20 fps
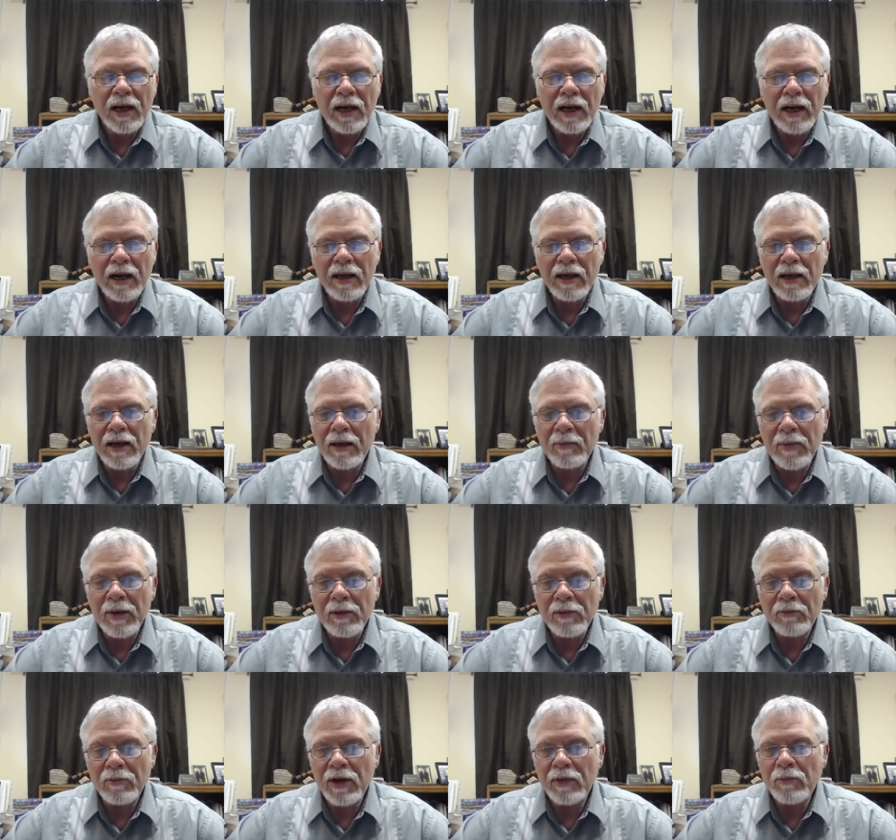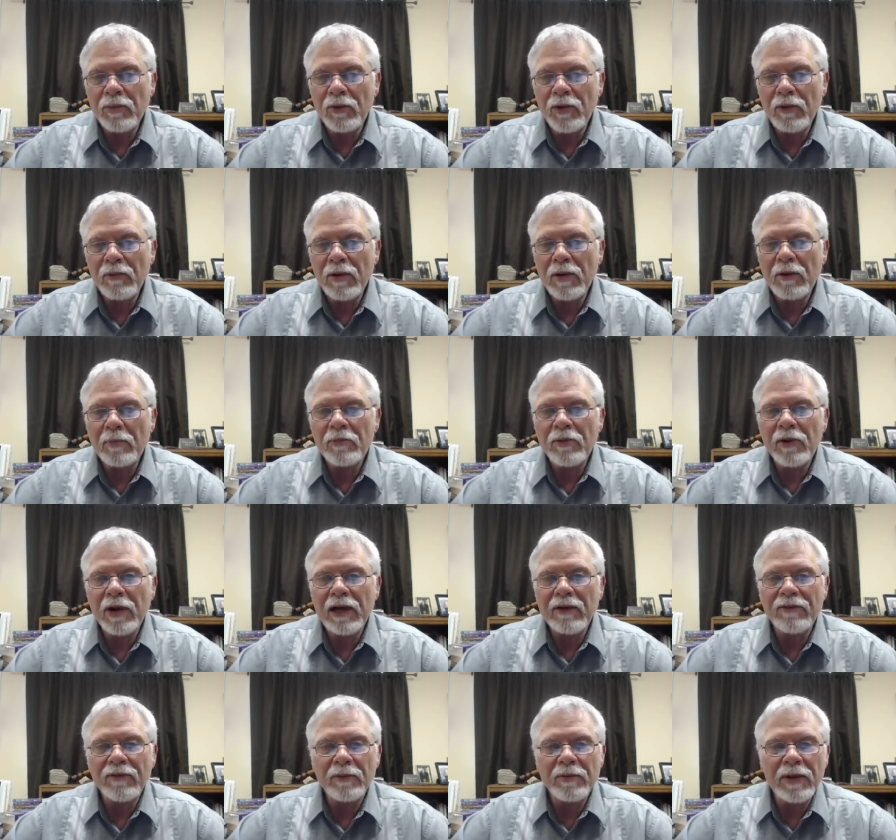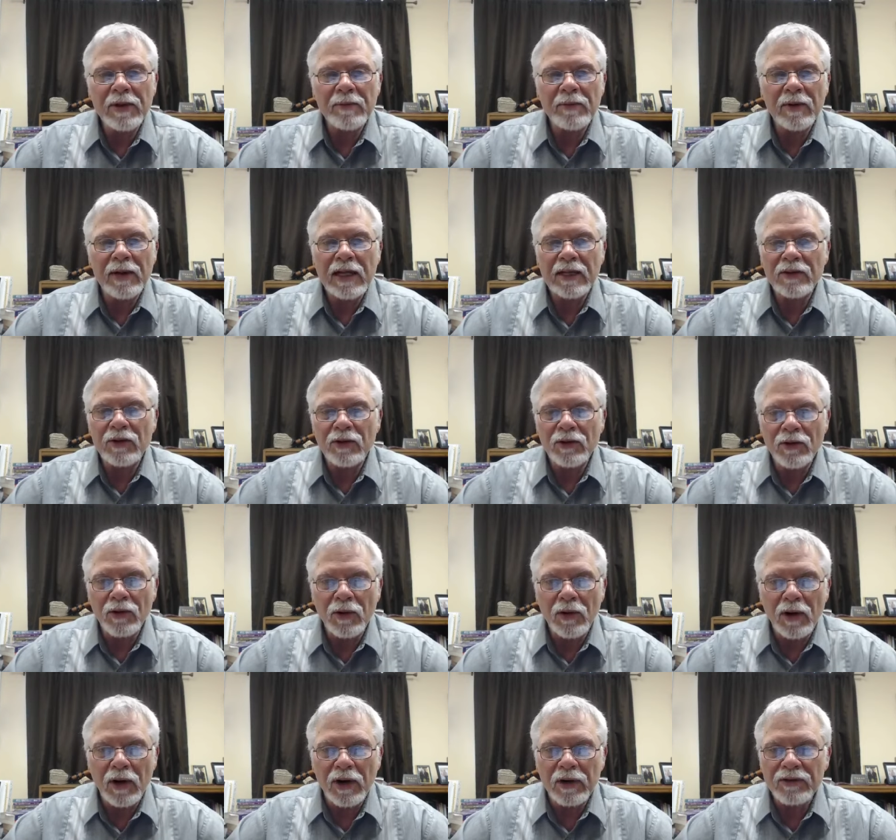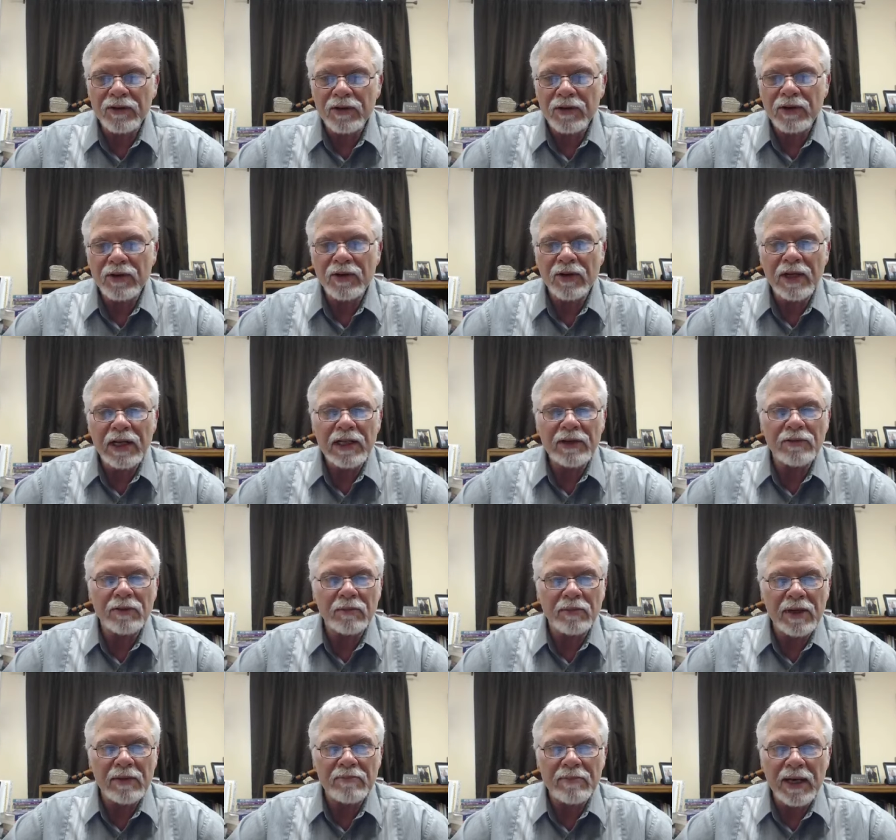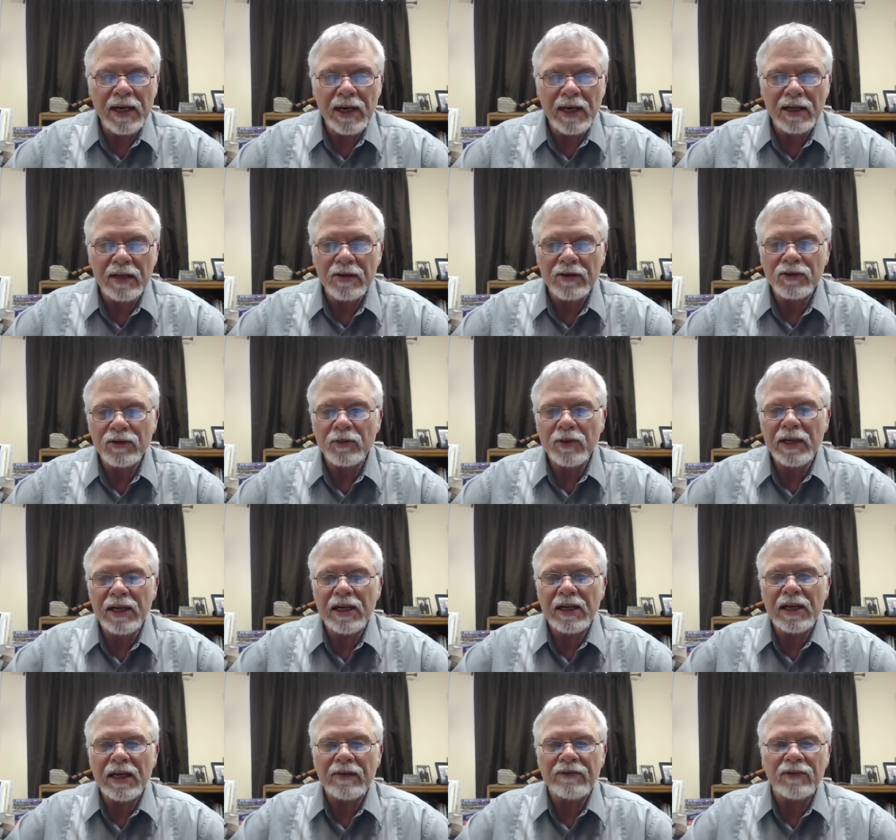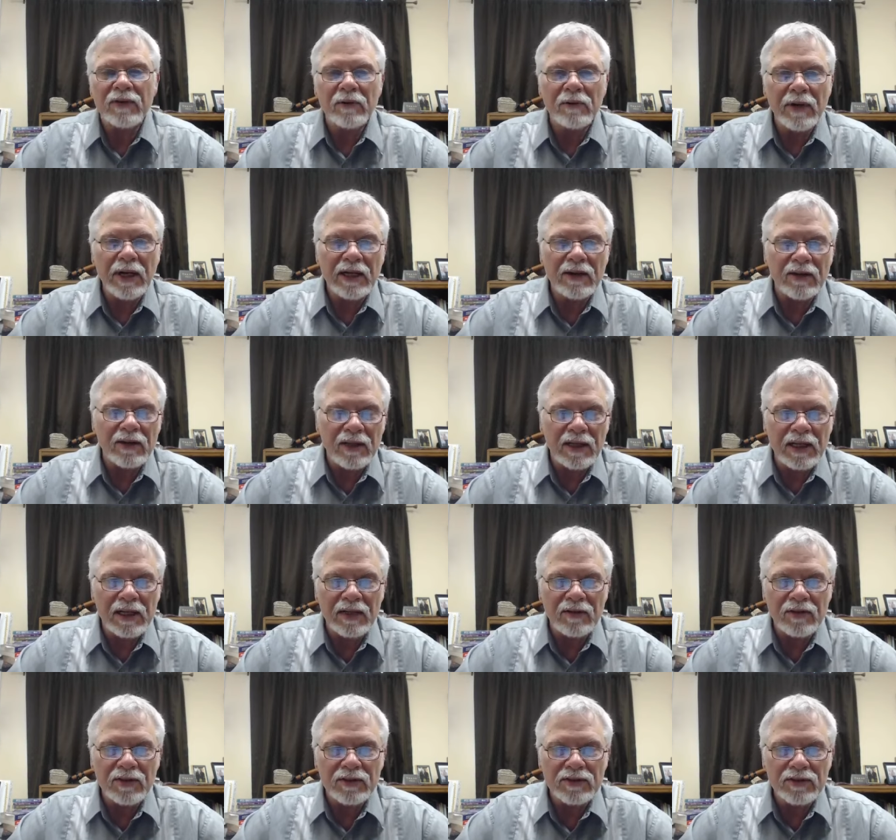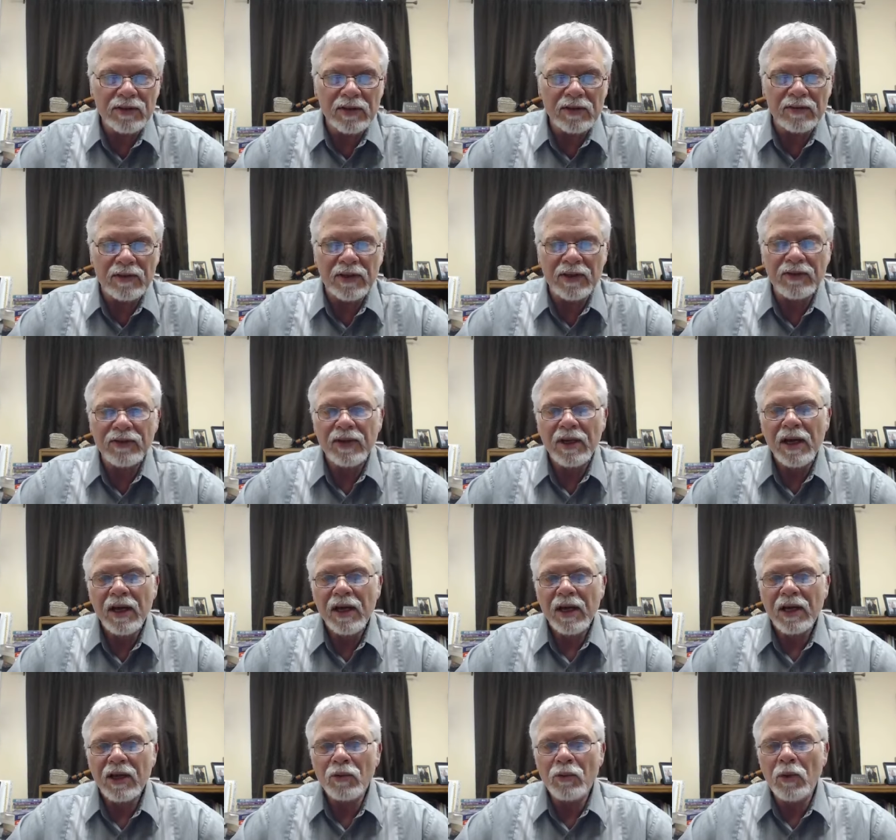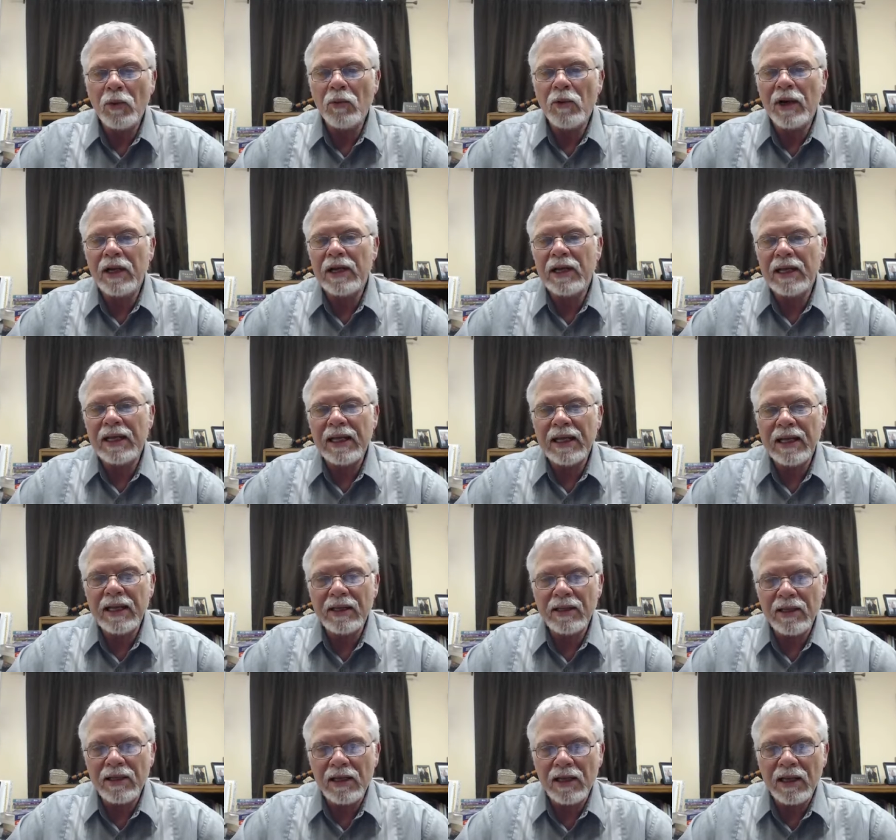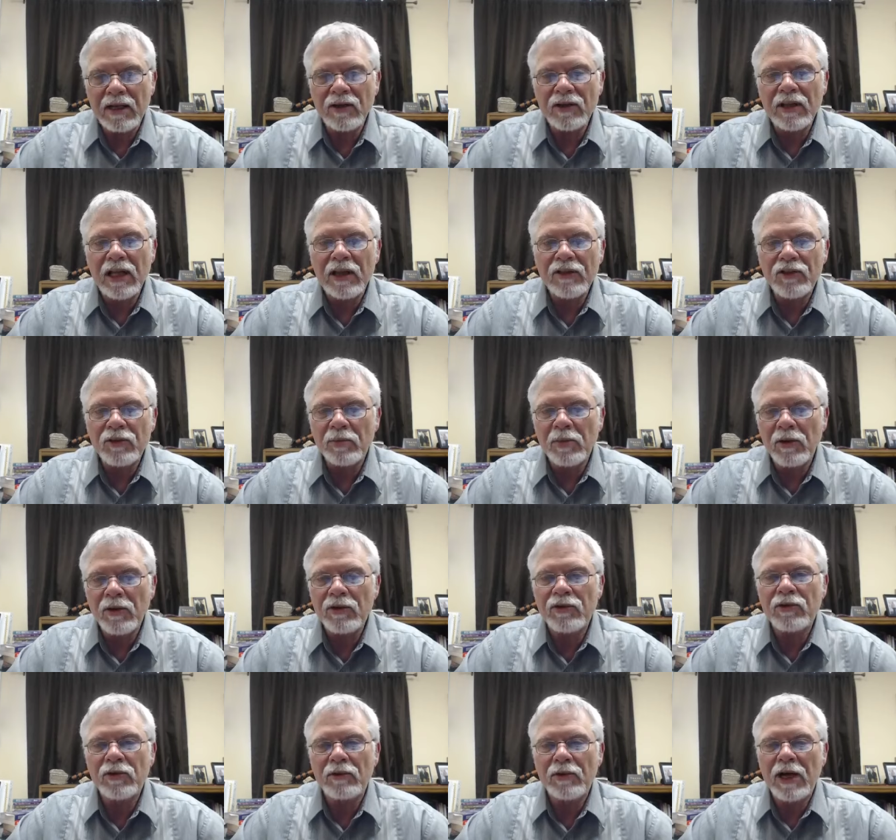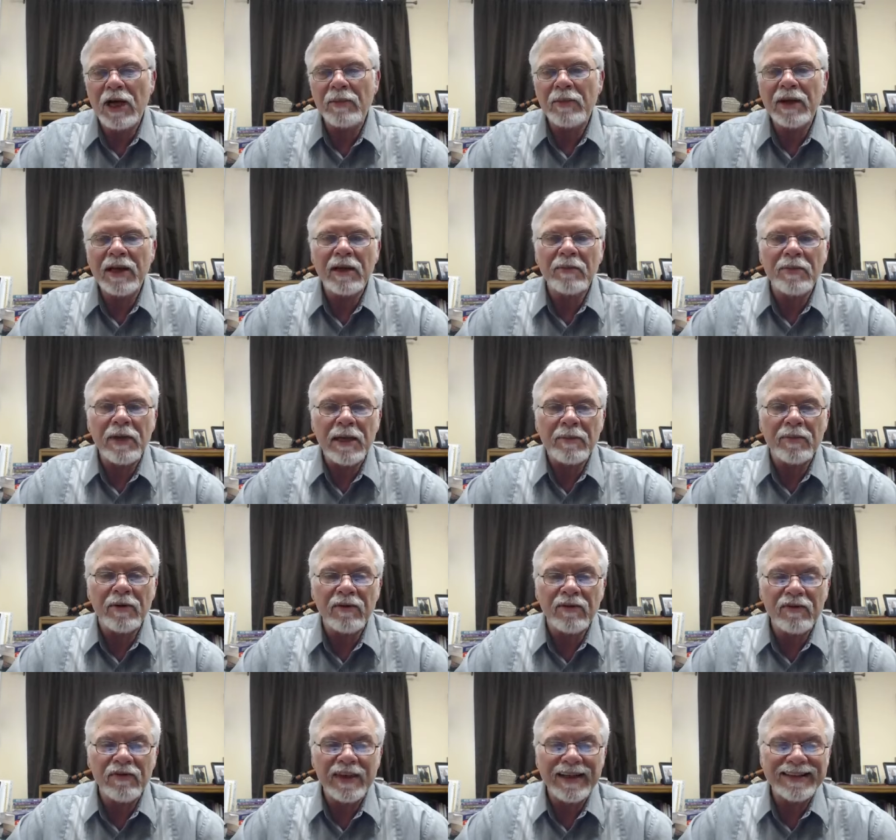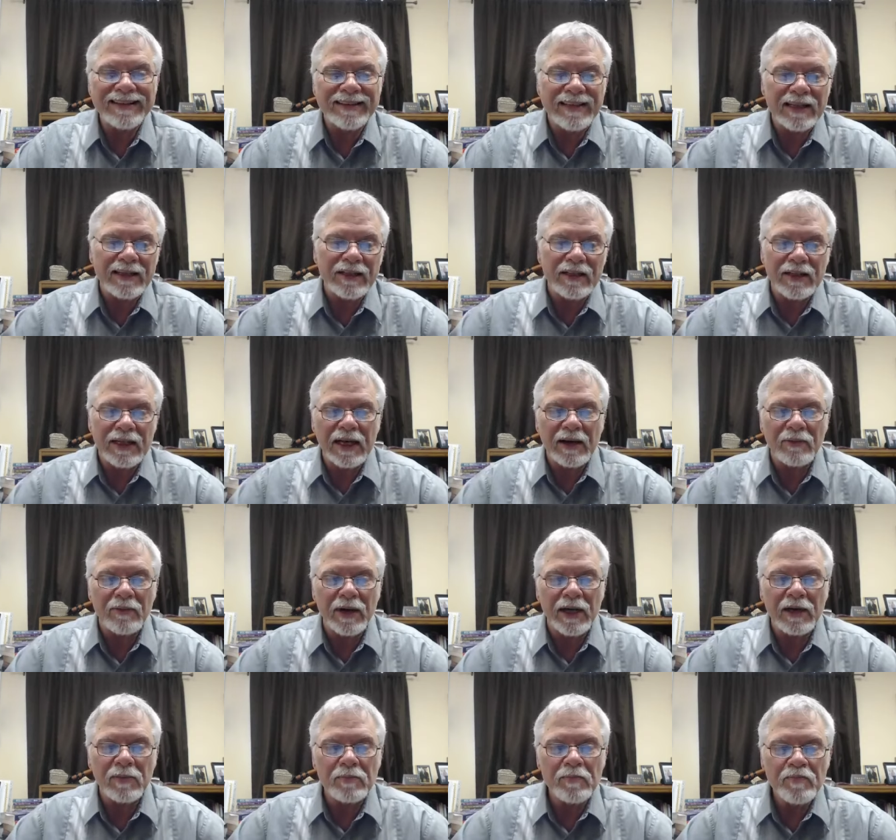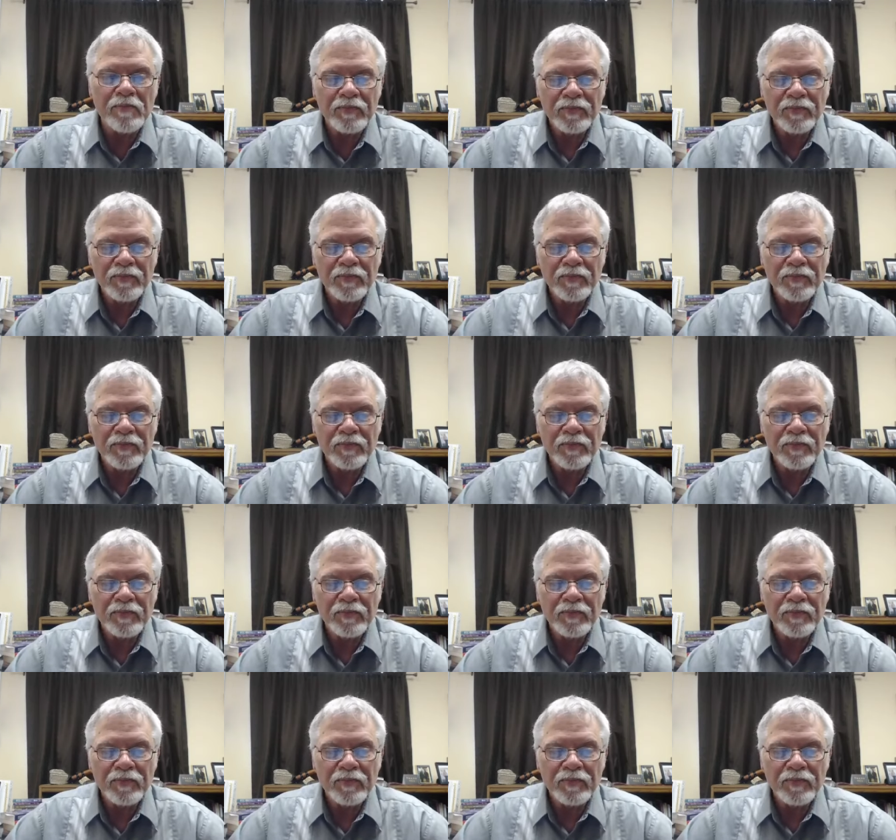I, I mean, at one point we were praying for people at the door so their needs would be met, so we didn't have to wait to the end of a service because we wanted to get in the, into the spiritual realm and get people fixed into that realm.